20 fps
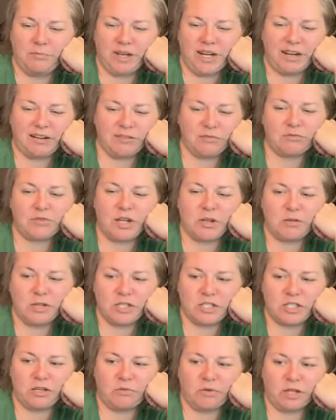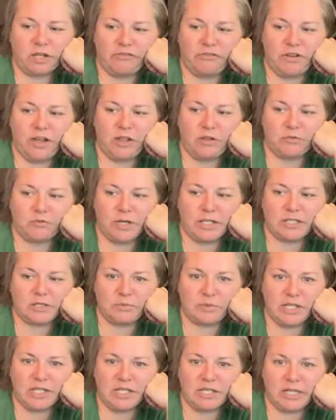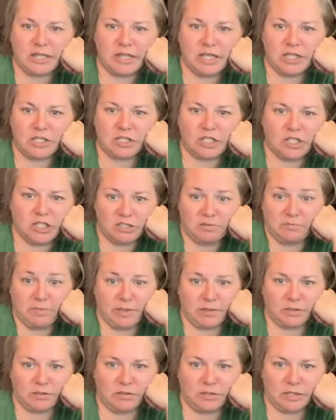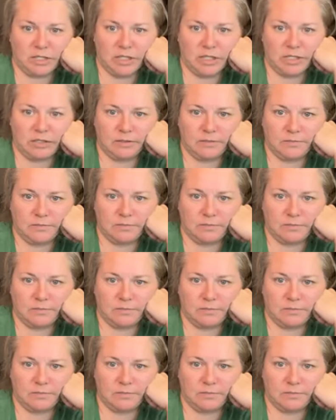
I don't know that she really followed recipes. I think she just cooked it.